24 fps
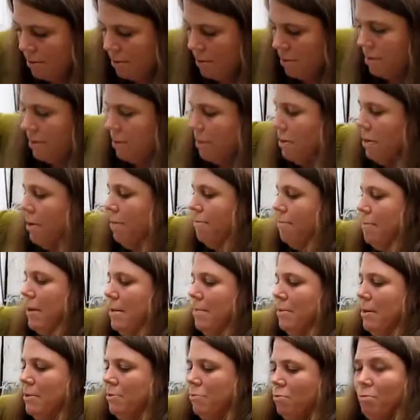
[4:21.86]
The stuffed
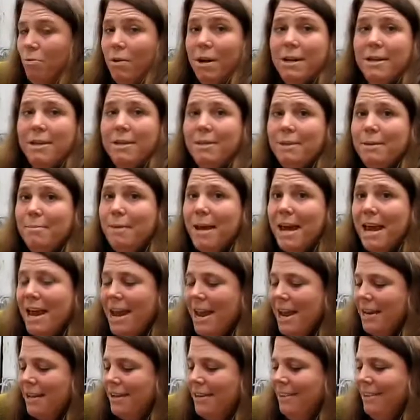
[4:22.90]
baby's right in the
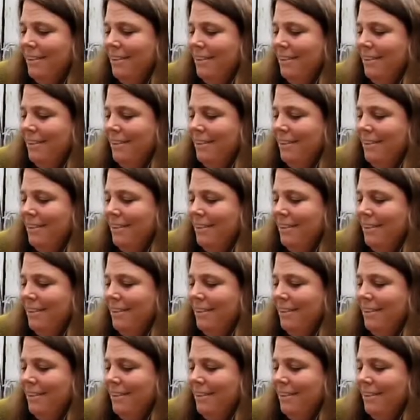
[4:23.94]
bag.